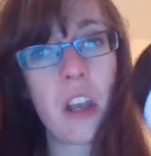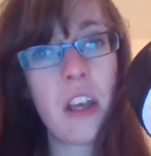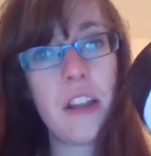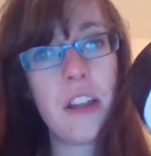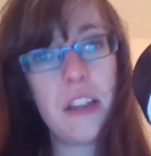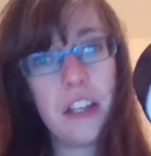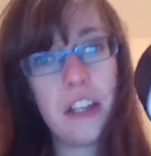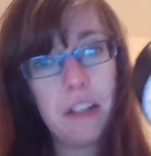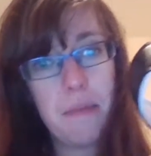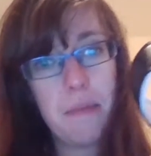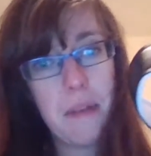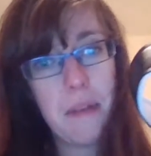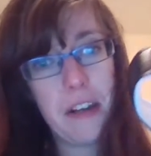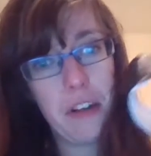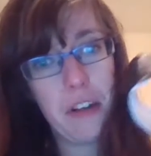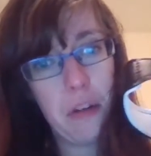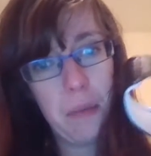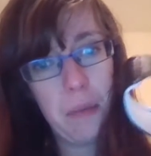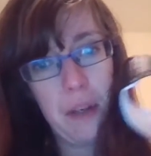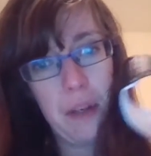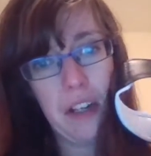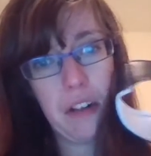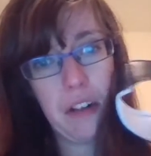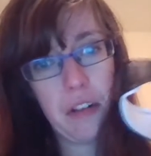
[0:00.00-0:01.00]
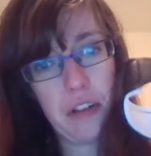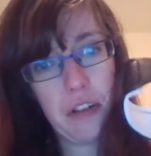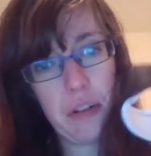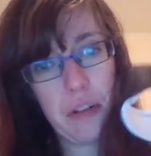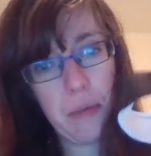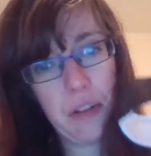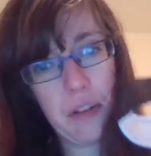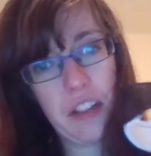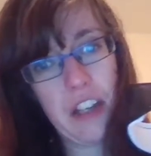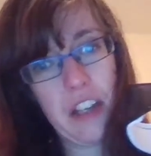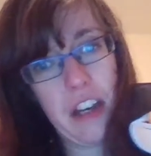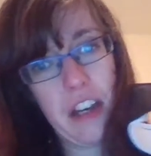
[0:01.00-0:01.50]
This metal bit goes up the
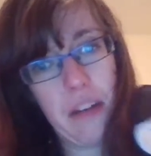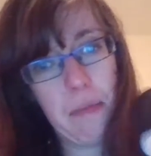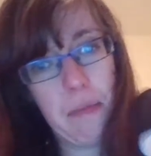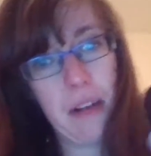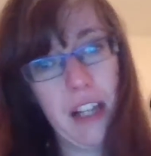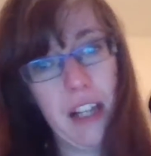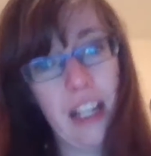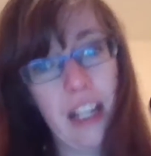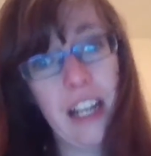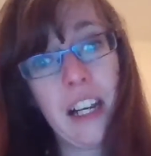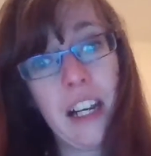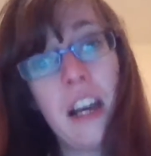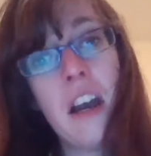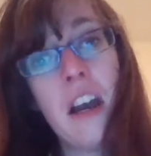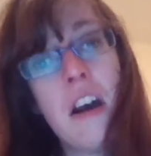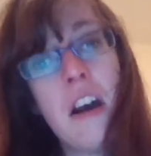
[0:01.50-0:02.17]
side of my leg.